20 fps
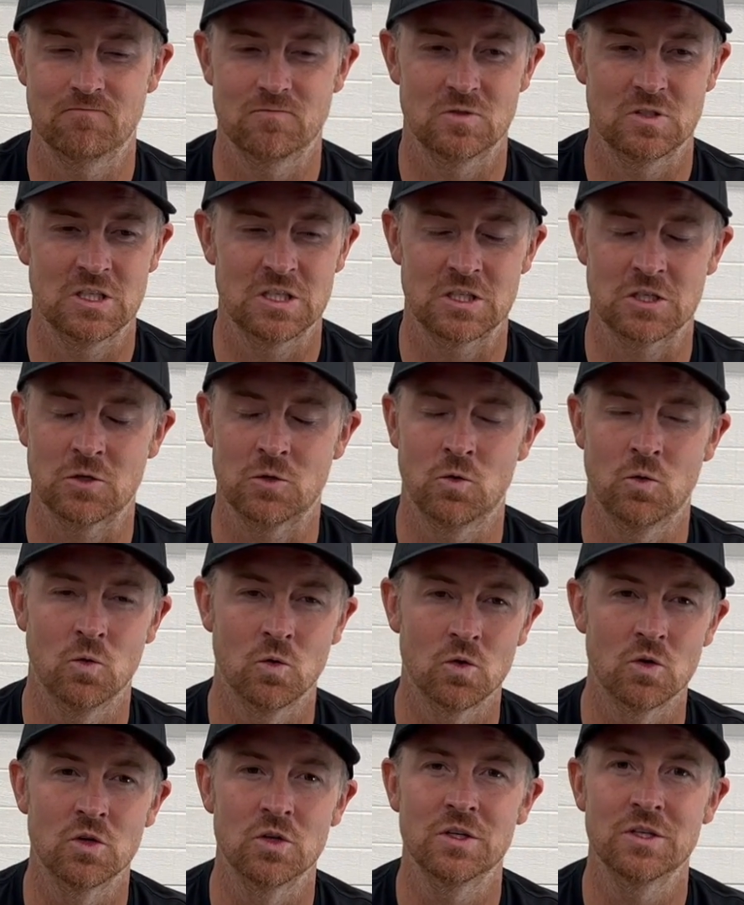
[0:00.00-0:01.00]
just
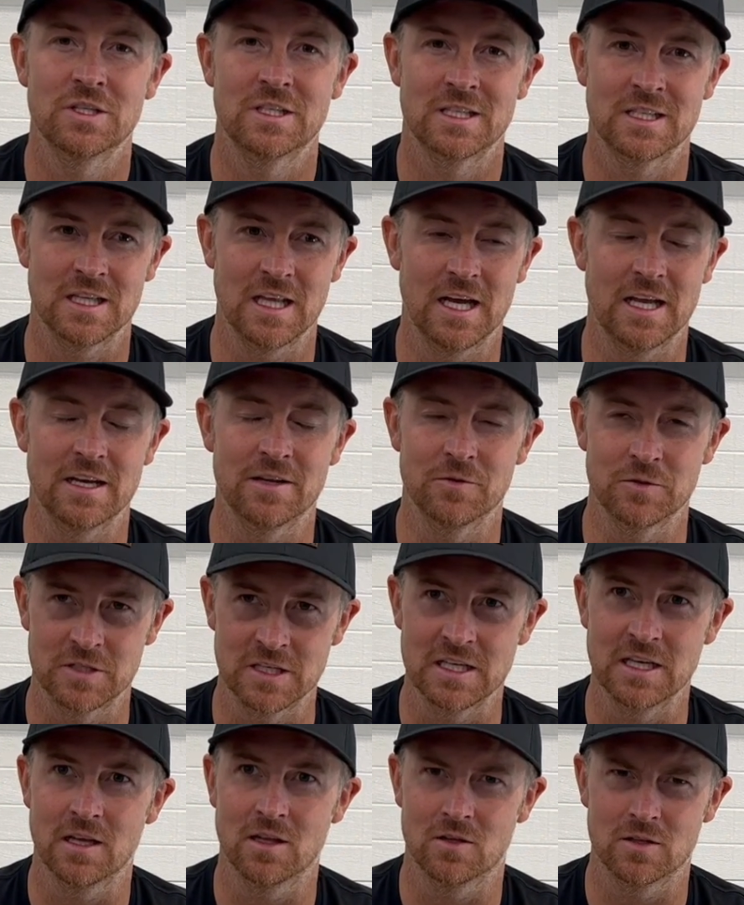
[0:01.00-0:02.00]
cool sled. It was the
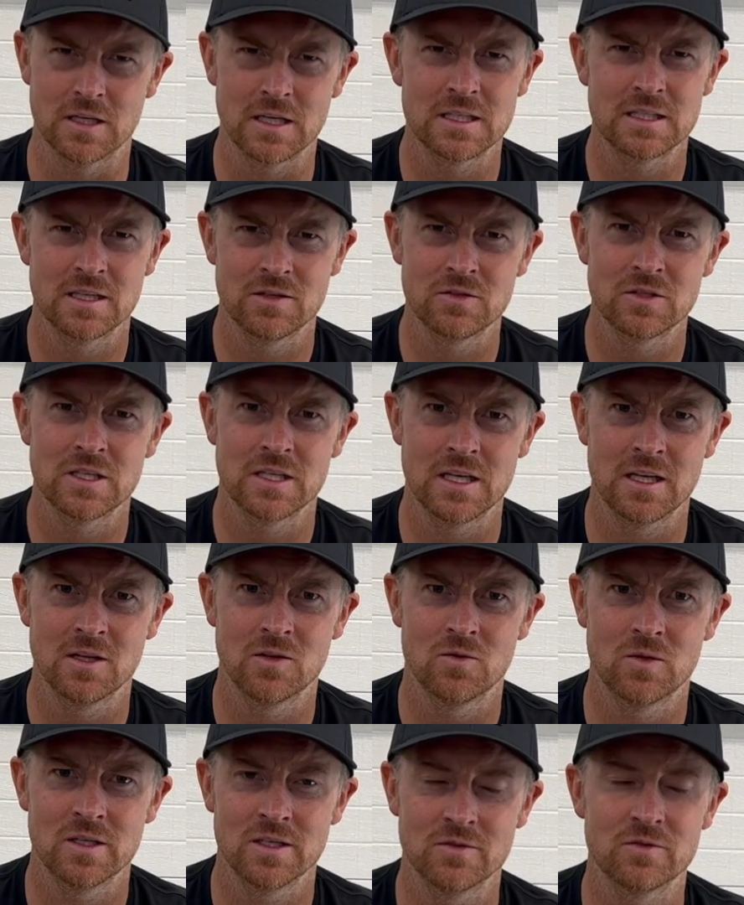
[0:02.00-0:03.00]
yellow. Did I say it was the yellow
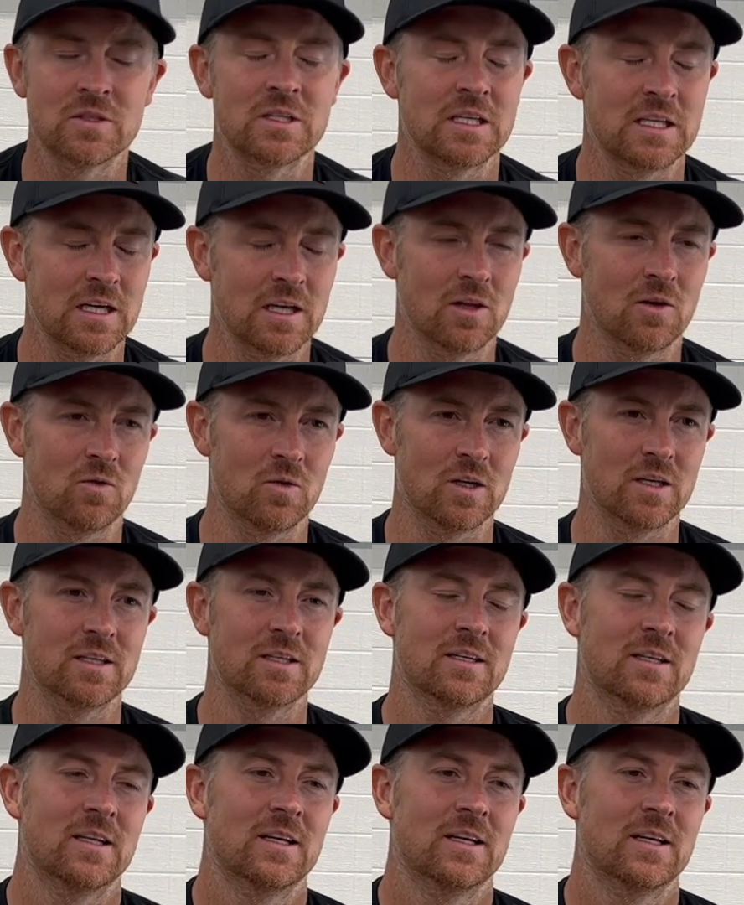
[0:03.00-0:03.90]
one? It was the yellow one.